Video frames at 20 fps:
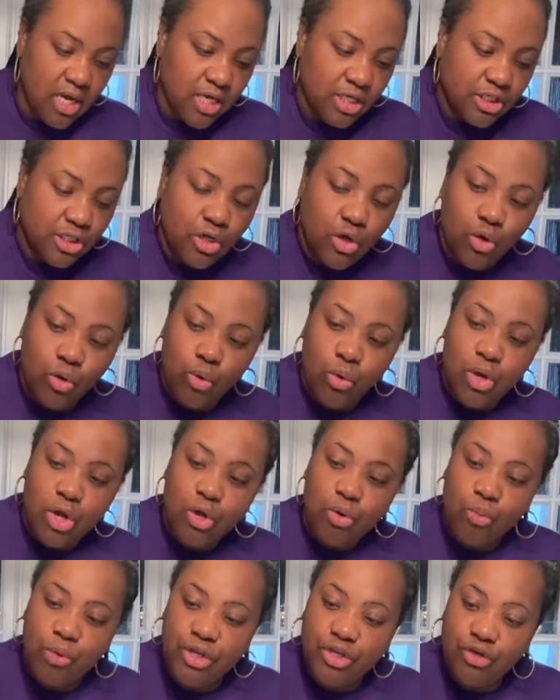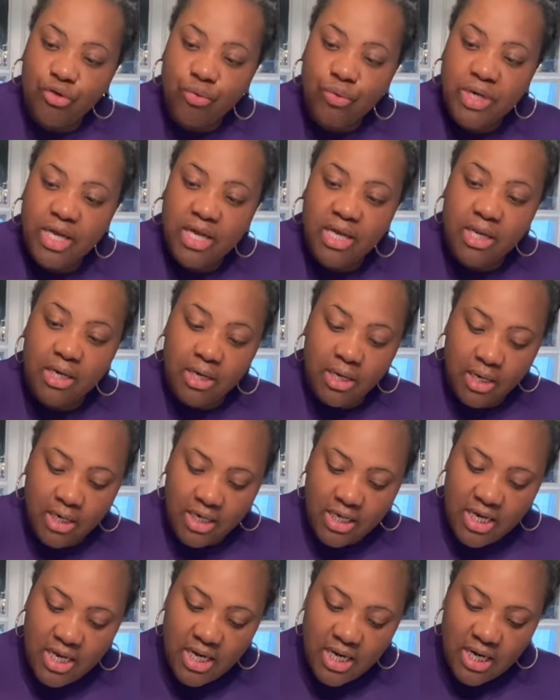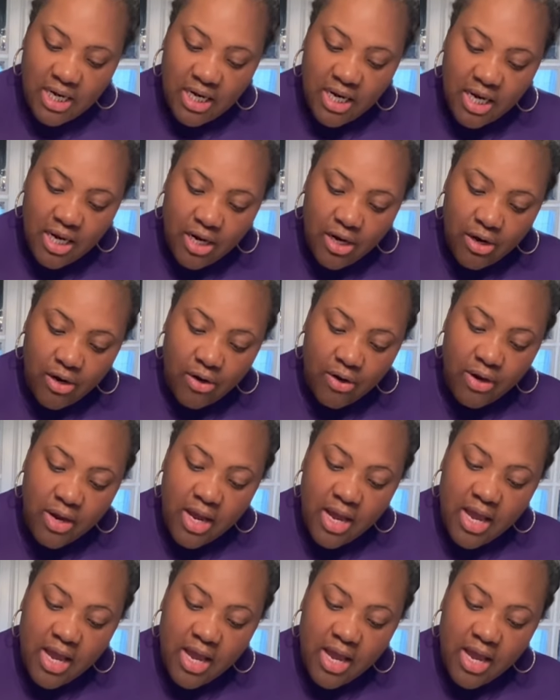So when you can get in here